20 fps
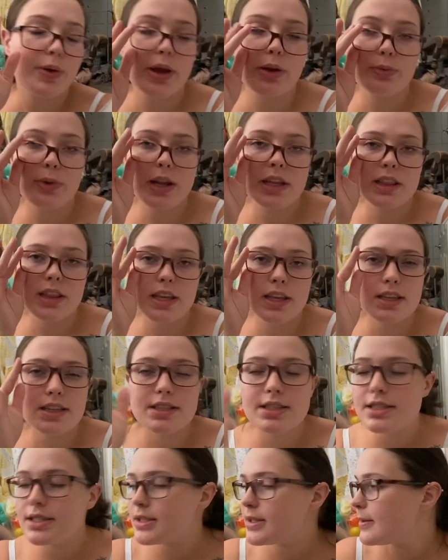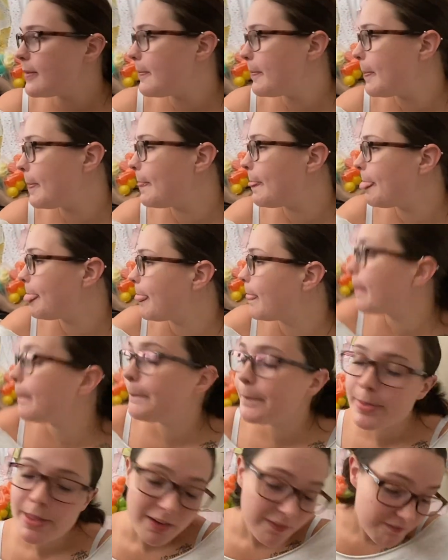I rate this?
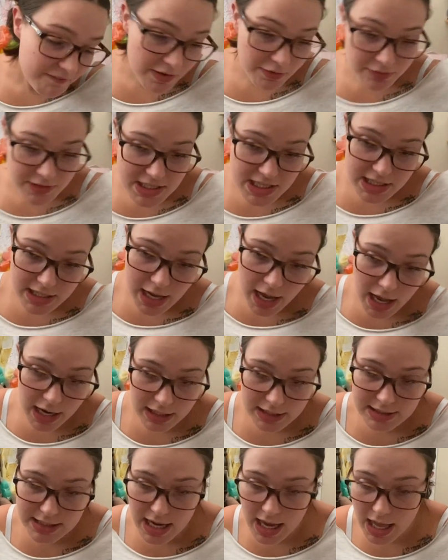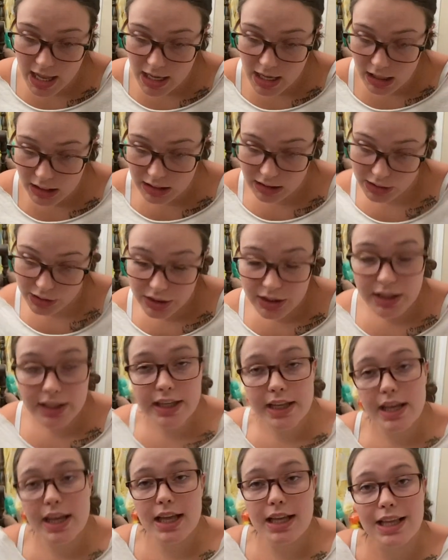15 out of 10.
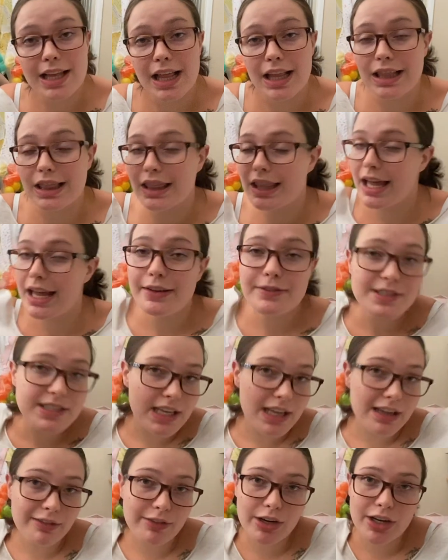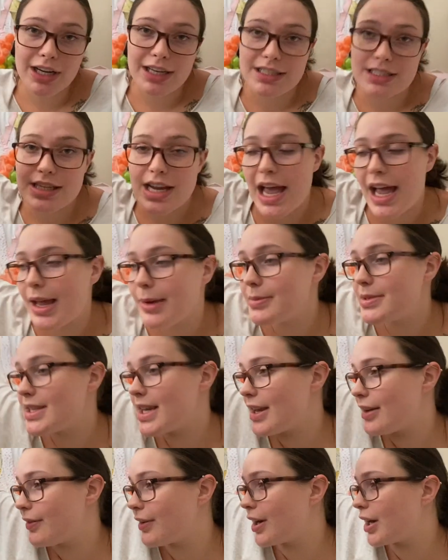Literally a lifesaver, a time
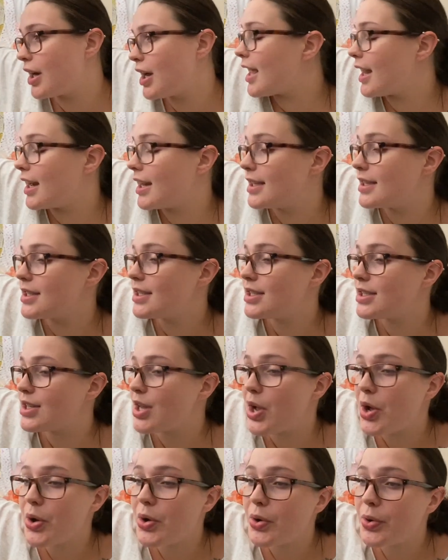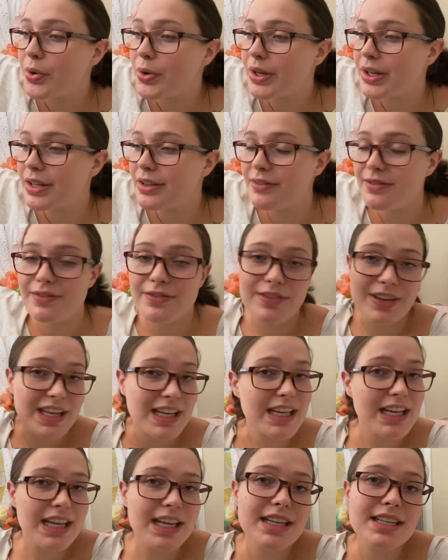saver. It is so
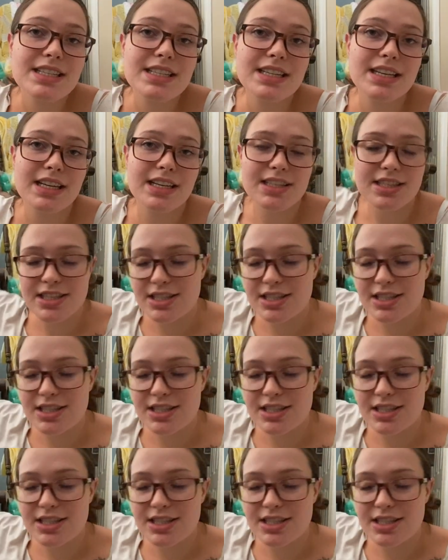convenient. It is